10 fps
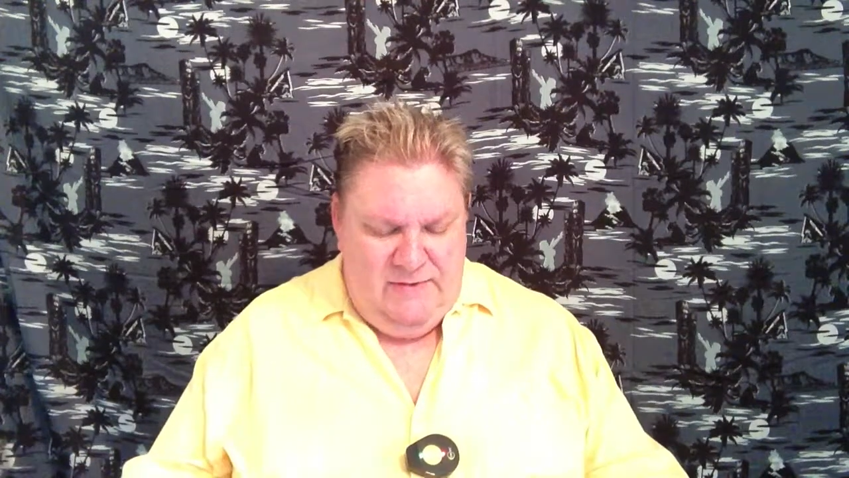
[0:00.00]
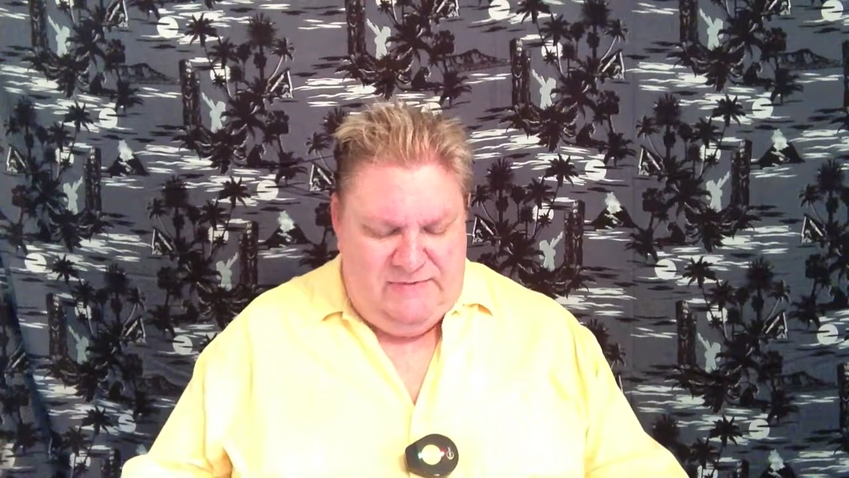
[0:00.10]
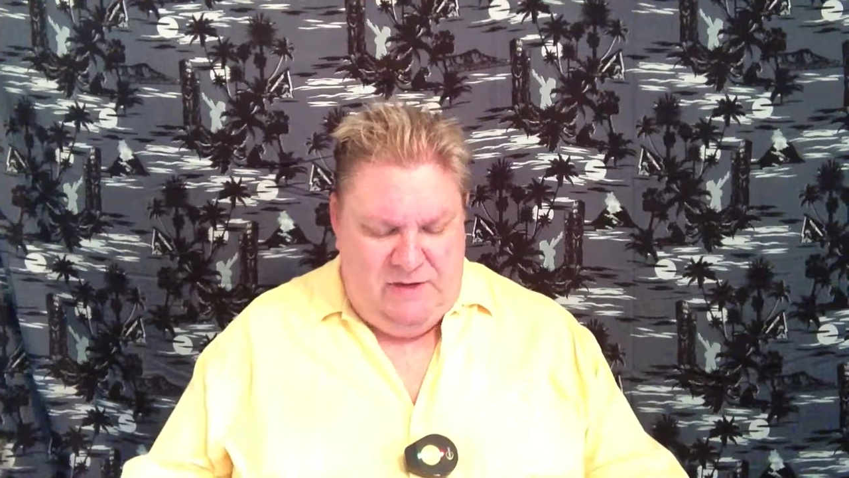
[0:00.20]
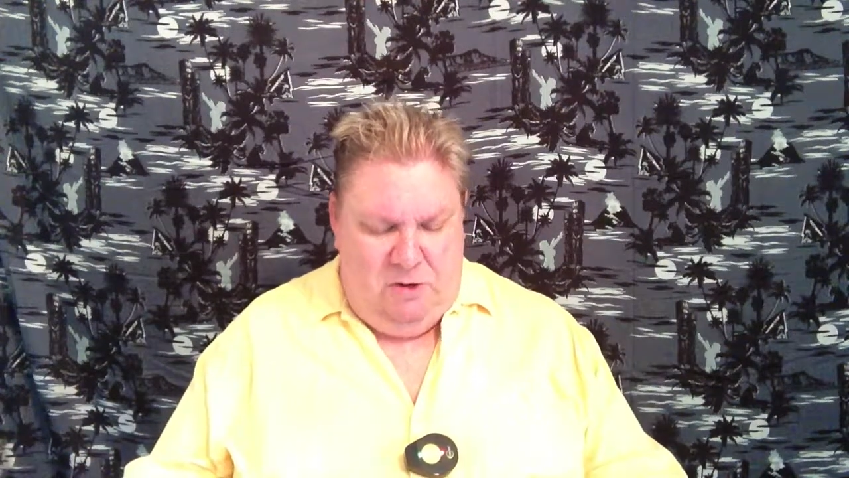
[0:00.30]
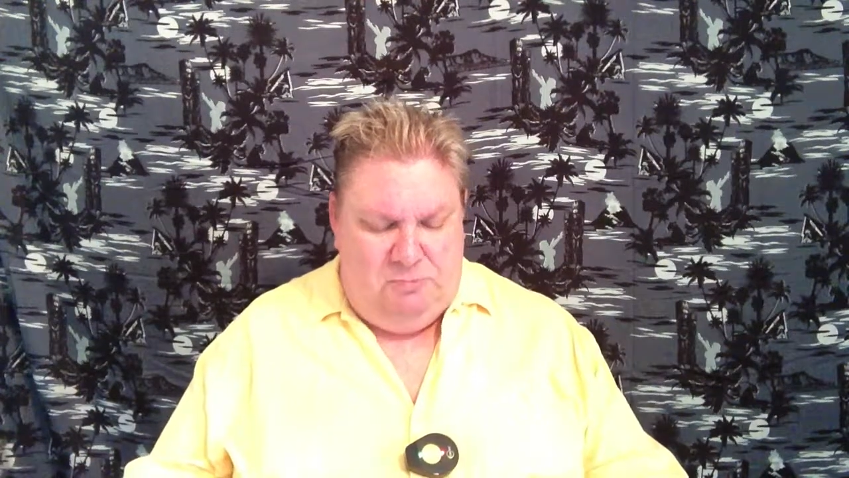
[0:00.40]

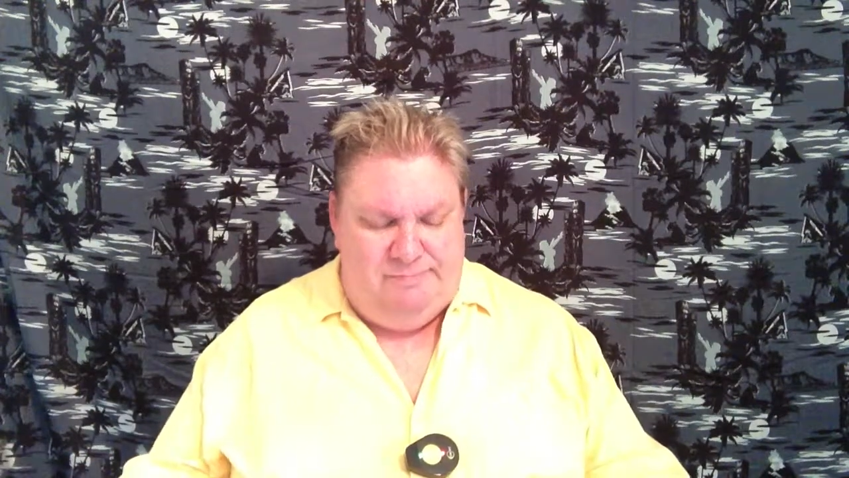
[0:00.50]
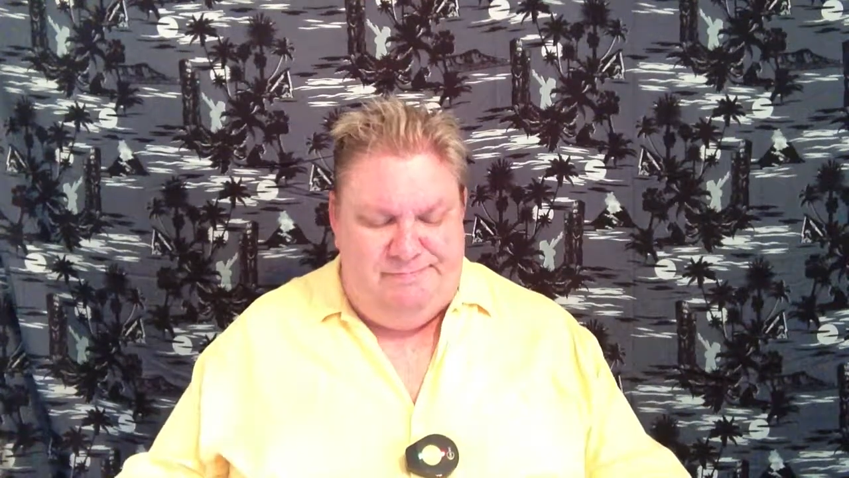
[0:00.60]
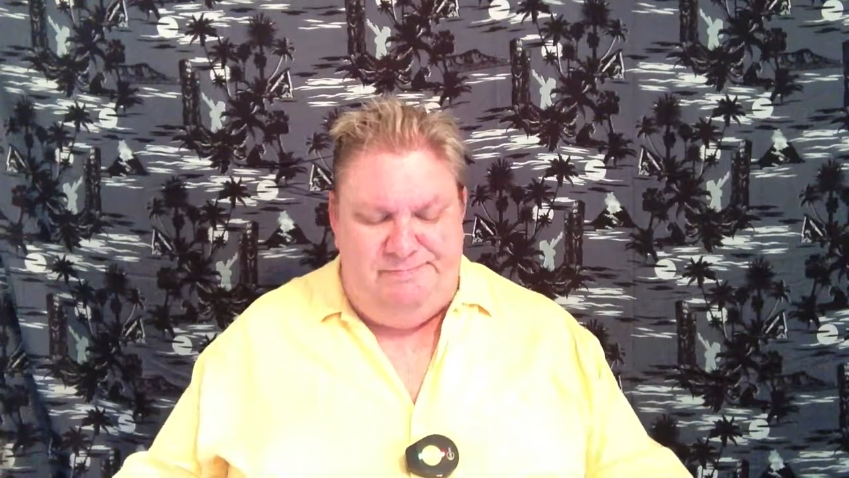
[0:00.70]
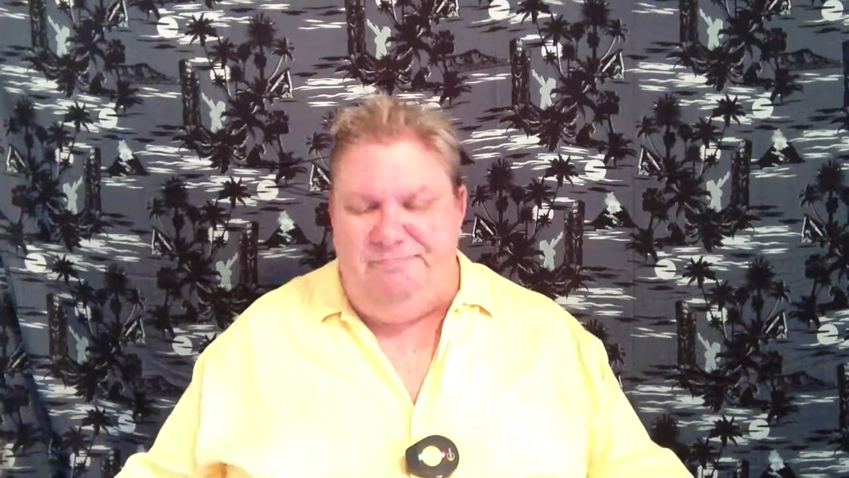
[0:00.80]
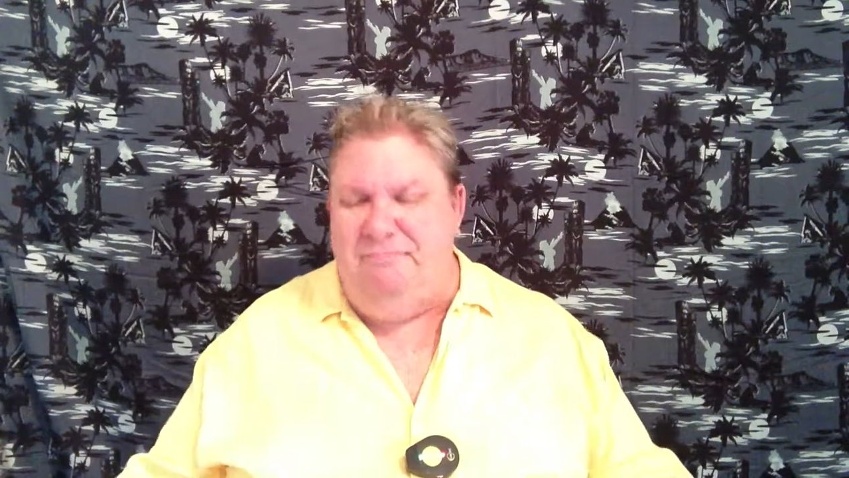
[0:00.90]
So
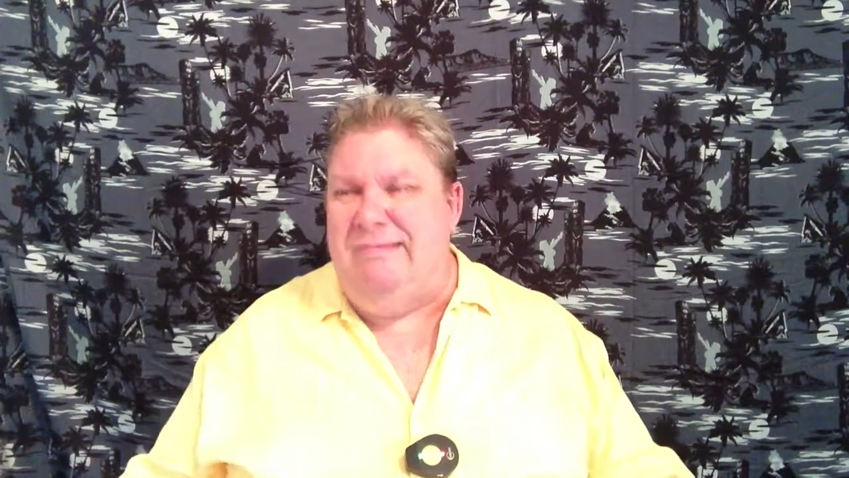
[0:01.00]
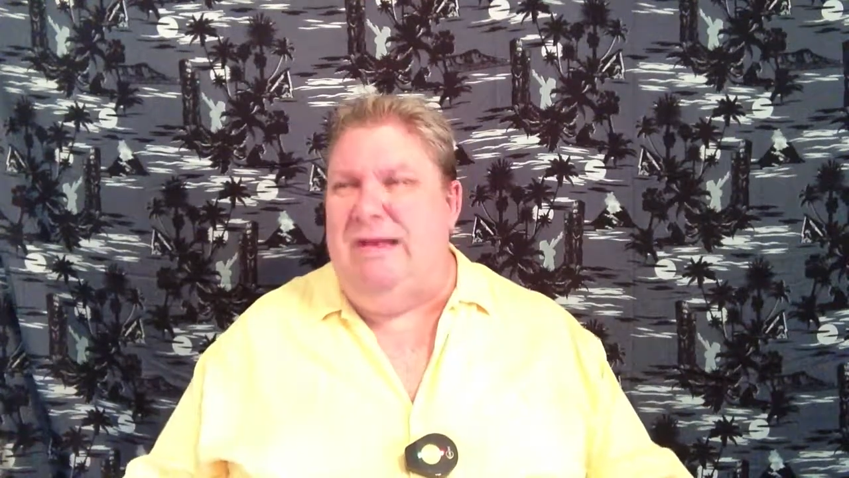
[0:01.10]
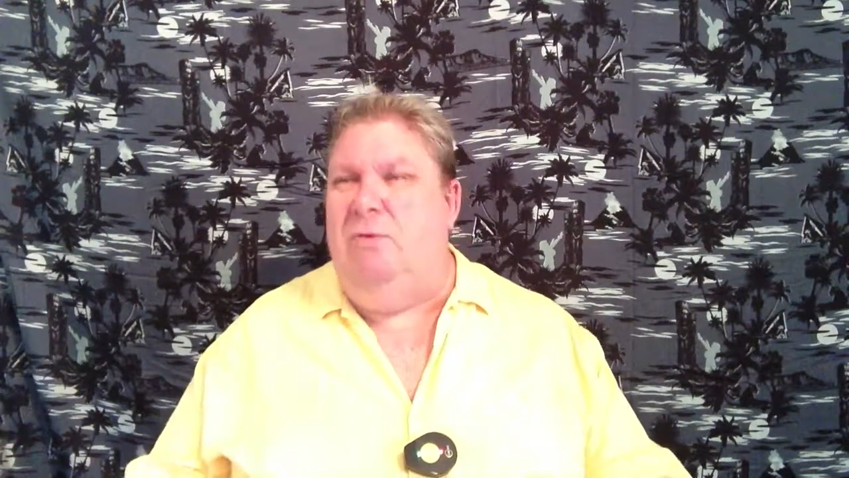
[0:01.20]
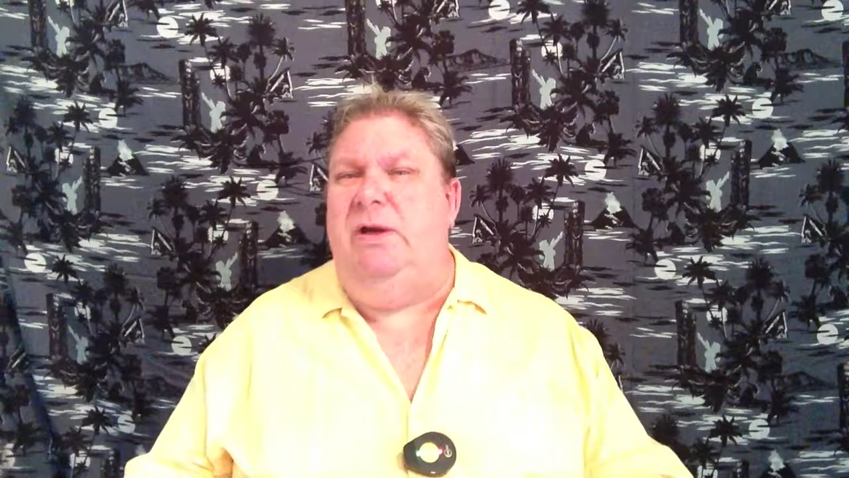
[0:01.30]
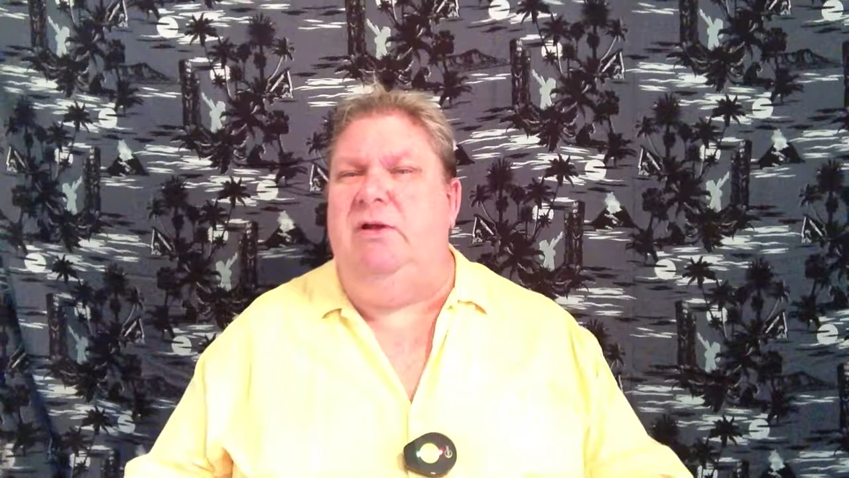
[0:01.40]

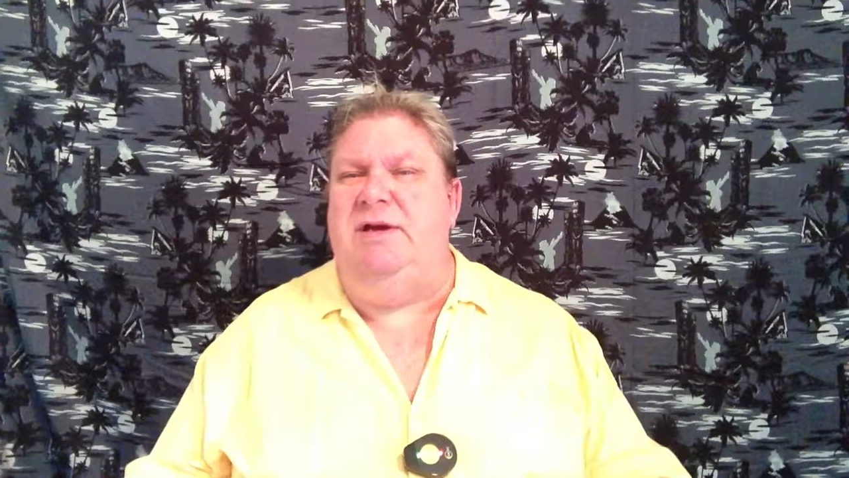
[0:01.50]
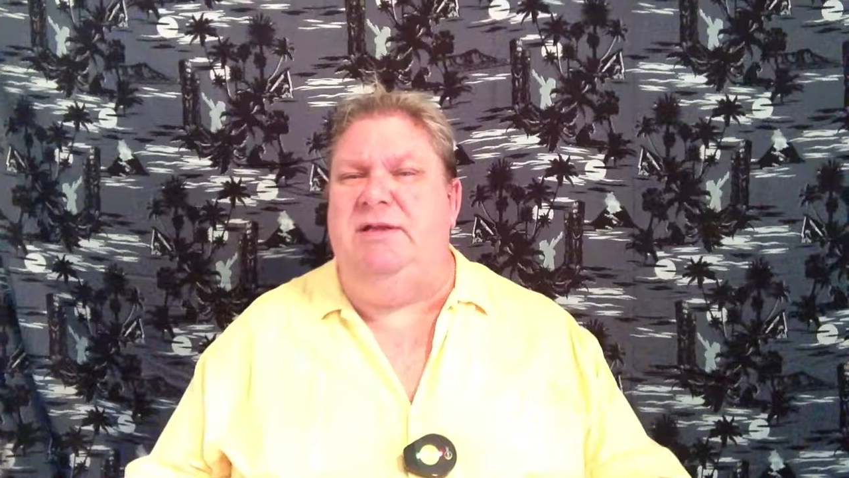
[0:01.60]
we look